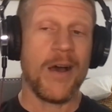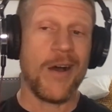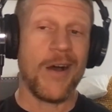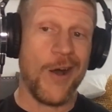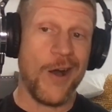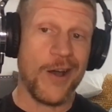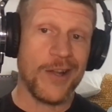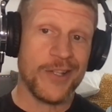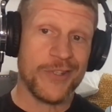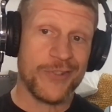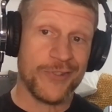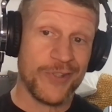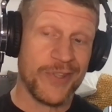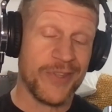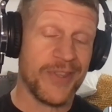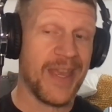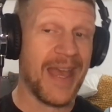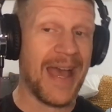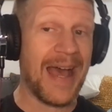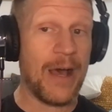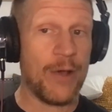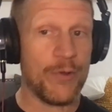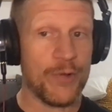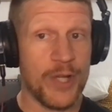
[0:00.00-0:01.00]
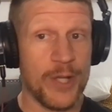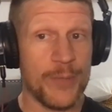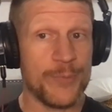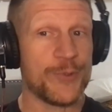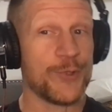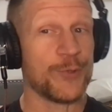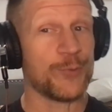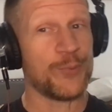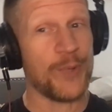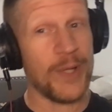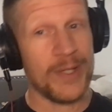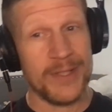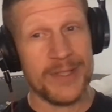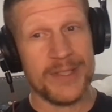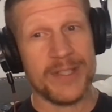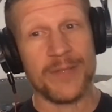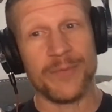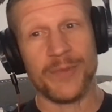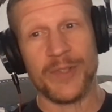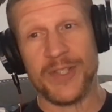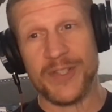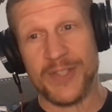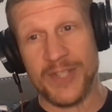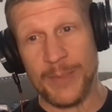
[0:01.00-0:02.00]
Honestly, the outcomes are
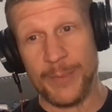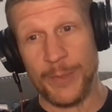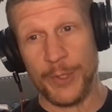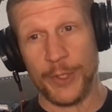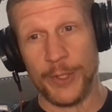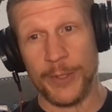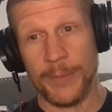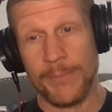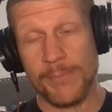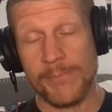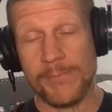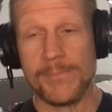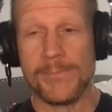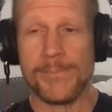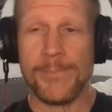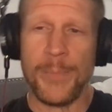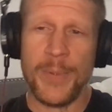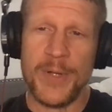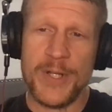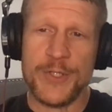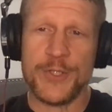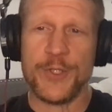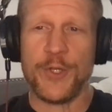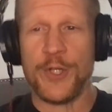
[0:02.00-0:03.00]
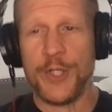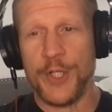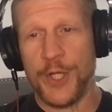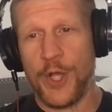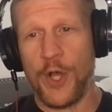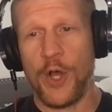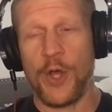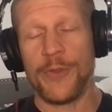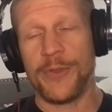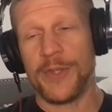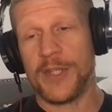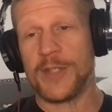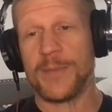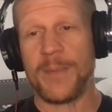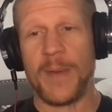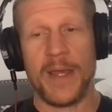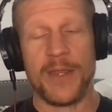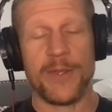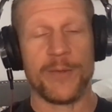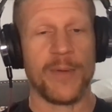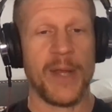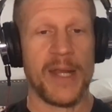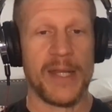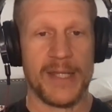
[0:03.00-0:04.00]
relatively similar, but it's good to call things by
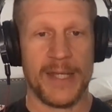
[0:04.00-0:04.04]
the right